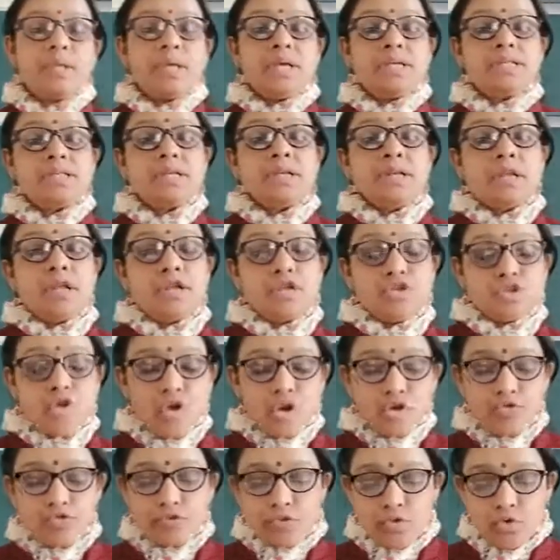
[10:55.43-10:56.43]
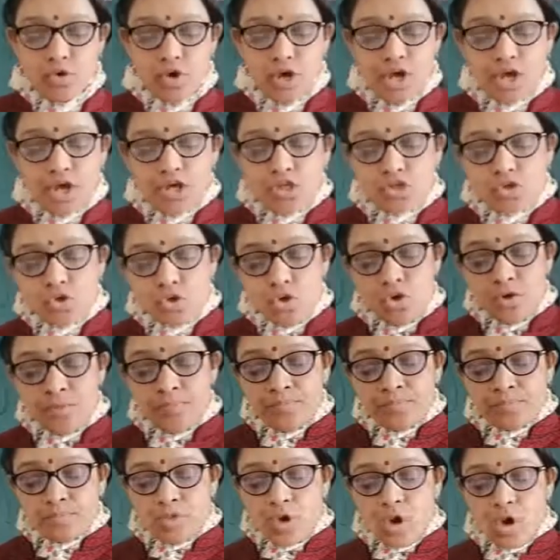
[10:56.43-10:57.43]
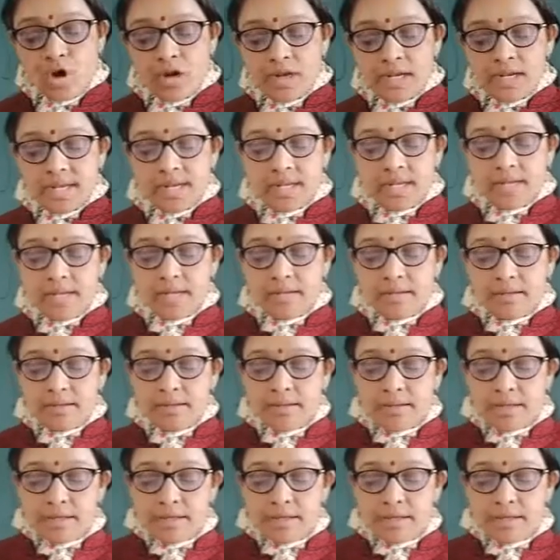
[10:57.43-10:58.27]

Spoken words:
Is it clear to all of you? So only